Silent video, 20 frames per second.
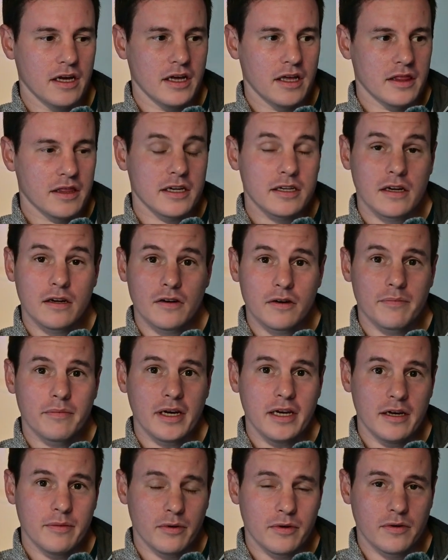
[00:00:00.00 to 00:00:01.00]
There's a lot of
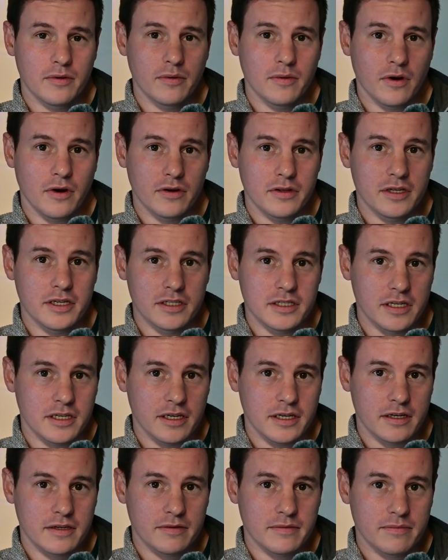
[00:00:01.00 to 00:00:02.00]
people on the
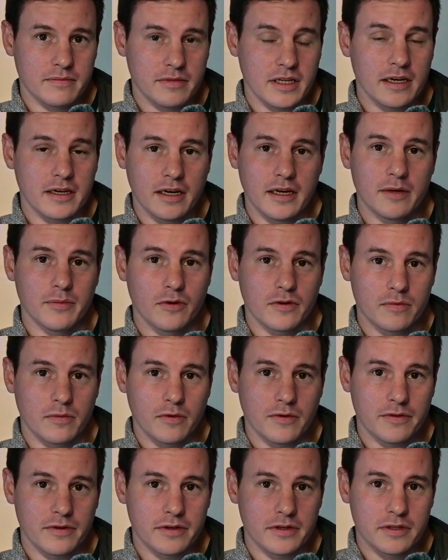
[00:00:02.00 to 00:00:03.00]
internet that are keyboard
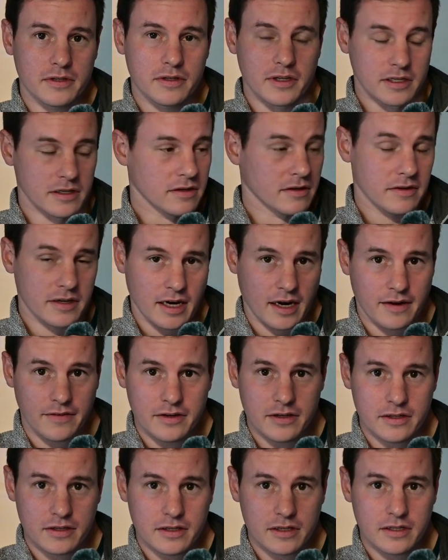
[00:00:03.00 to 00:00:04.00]
warriors. There's a lot of
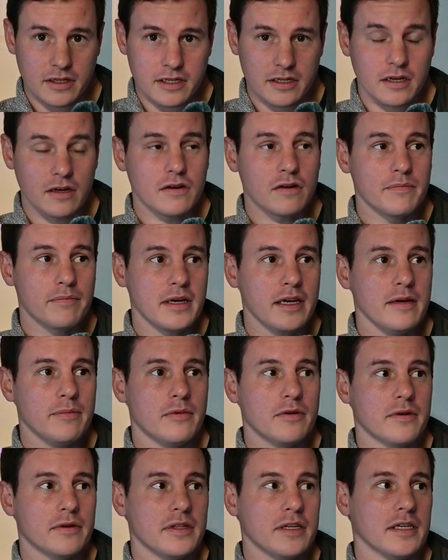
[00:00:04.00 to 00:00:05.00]
Karens. There's a lot of
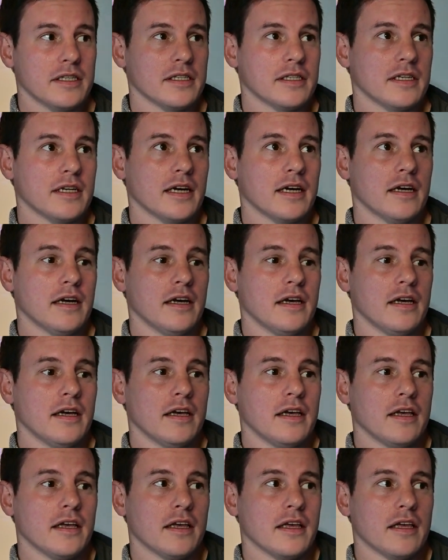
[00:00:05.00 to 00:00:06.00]
people on the internet
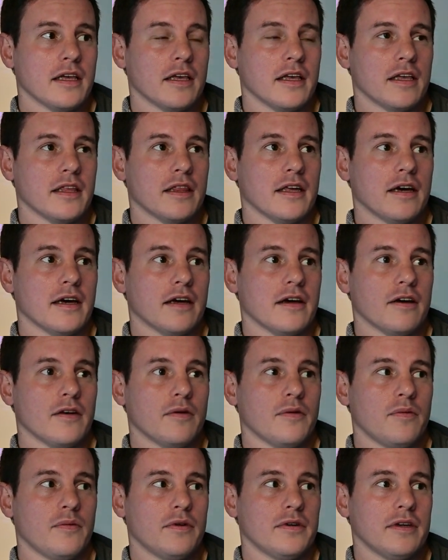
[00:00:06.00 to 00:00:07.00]
that
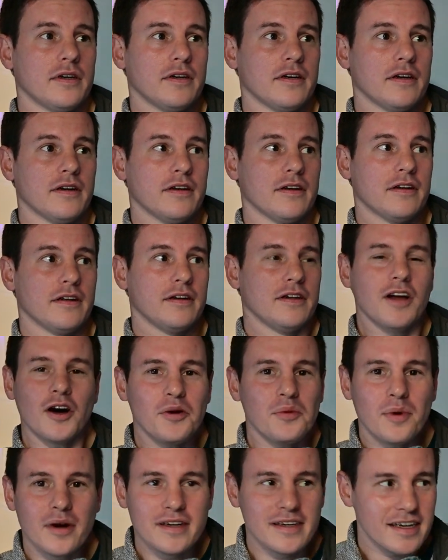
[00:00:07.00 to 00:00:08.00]
wouldn't. No
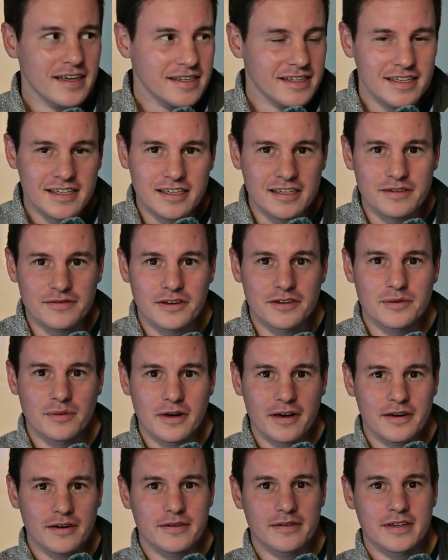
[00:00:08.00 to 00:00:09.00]
one does this in the real
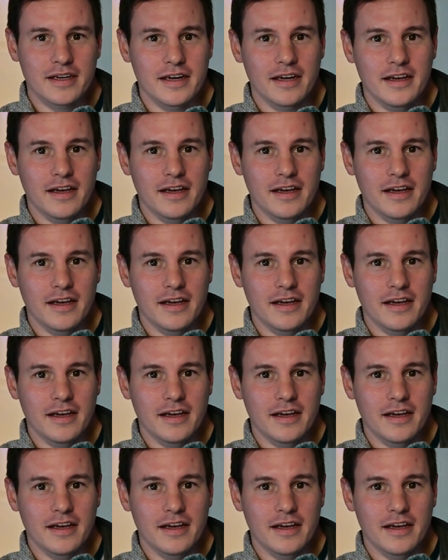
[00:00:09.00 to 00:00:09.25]
world.